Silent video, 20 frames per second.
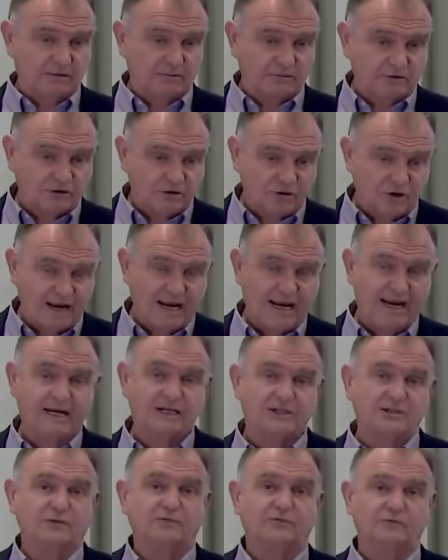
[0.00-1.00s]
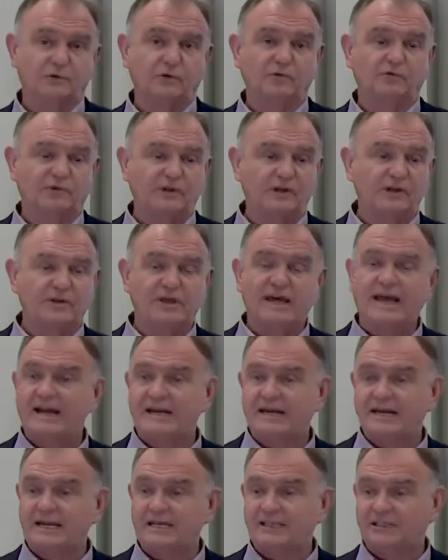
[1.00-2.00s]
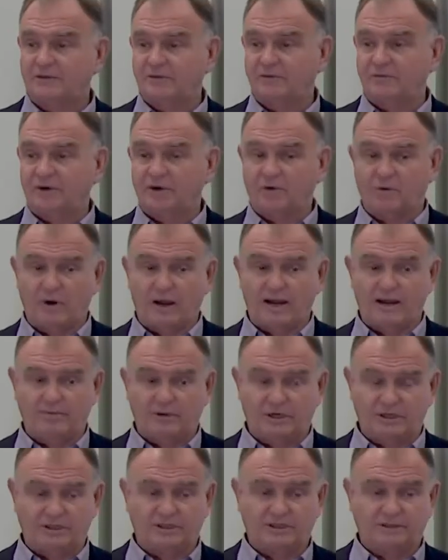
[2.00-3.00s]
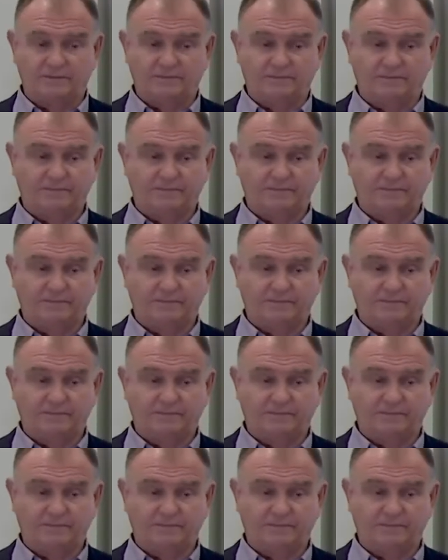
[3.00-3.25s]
trying to fulfill their needs and requirements,